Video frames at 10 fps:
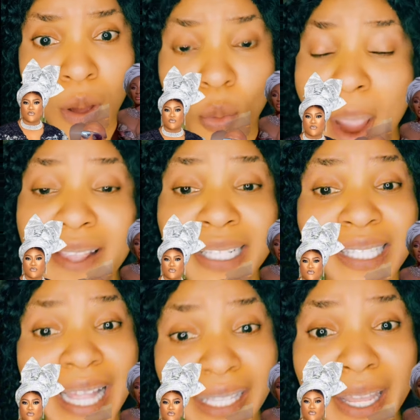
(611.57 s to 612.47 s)
Where he
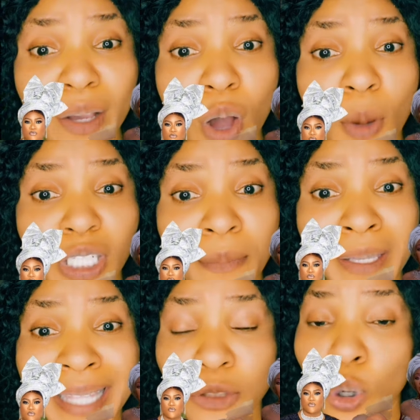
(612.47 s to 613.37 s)
steadily come on the
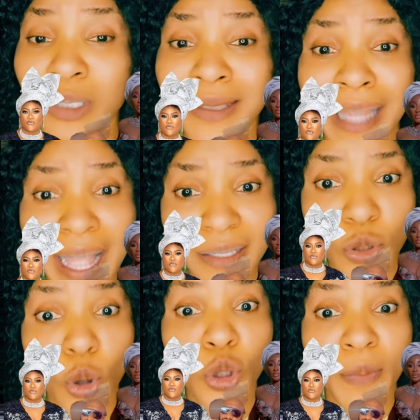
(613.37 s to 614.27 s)
media to dance,
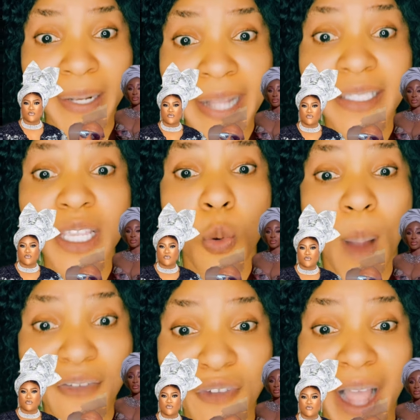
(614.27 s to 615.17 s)
to humiliate his
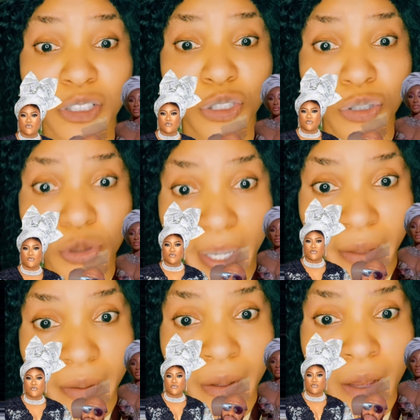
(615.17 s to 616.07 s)
wife and children.
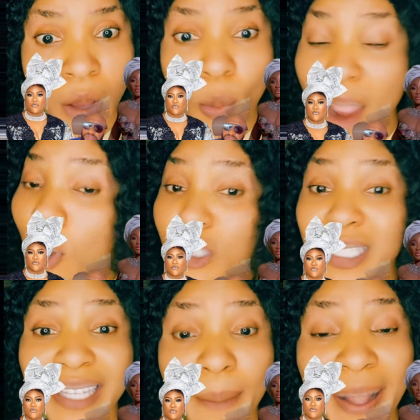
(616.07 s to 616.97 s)
Where he not
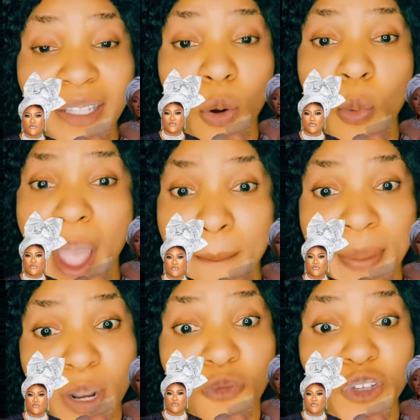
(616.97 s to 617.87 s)
think about the
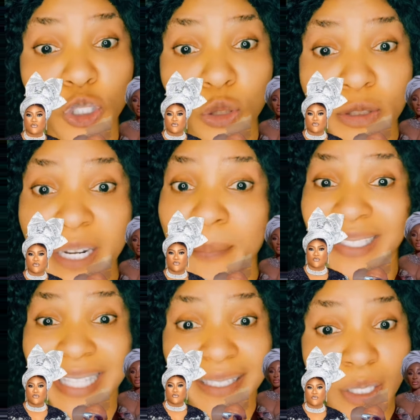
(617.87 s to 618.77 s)
well-being of his children, the
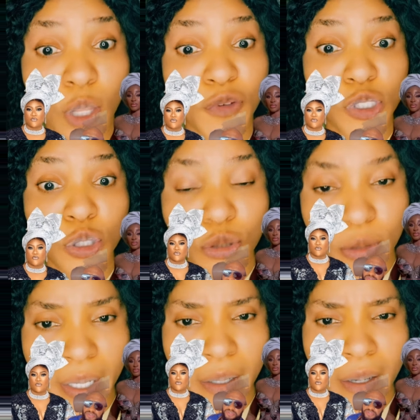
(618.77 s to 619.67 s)
mental state of his
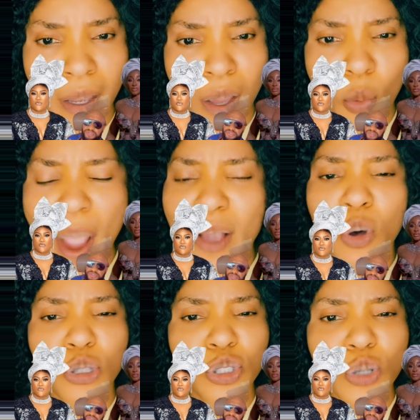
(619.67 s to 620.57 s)
children. Where he
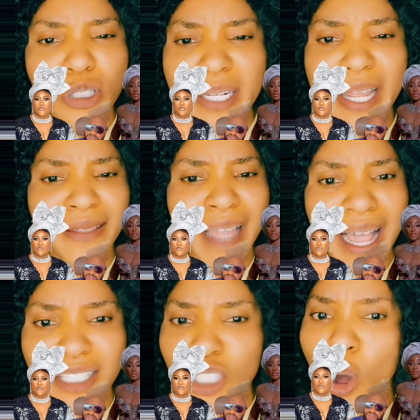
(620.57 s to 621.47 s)
continuously they
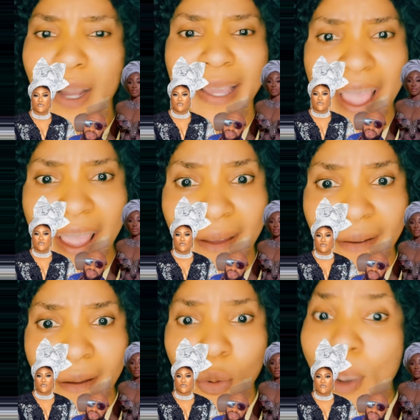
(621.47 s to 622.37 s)
dance, he not care.
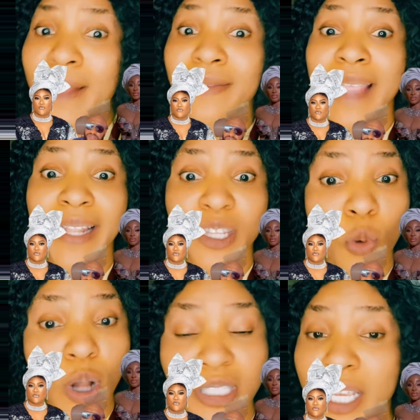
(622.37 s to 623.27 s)
Where he dead the
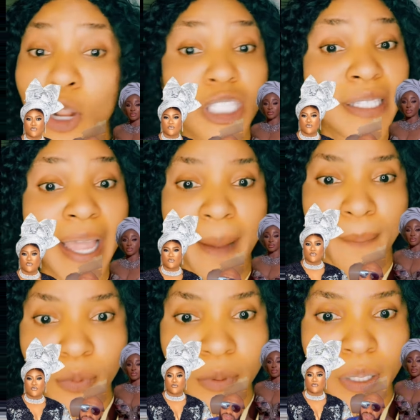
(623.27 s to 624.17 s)
word, say nothing they
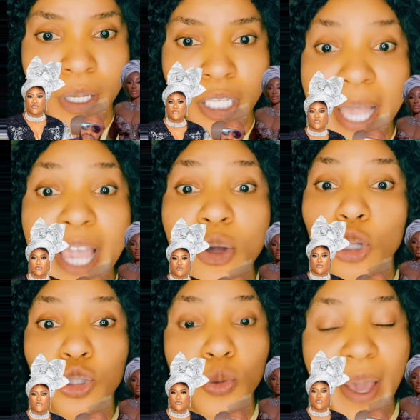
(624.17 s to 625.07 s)
happen. Saying
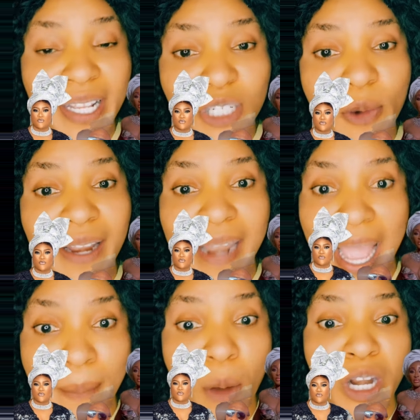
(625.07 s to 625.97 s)
go do anything where he
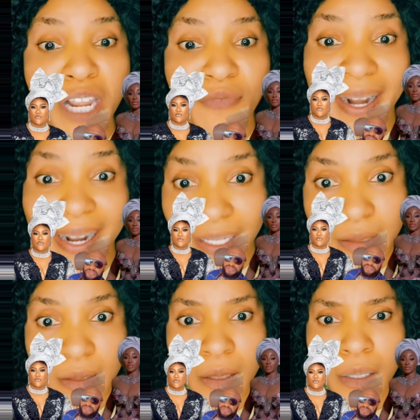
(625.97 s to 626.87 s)
like, may we live under that.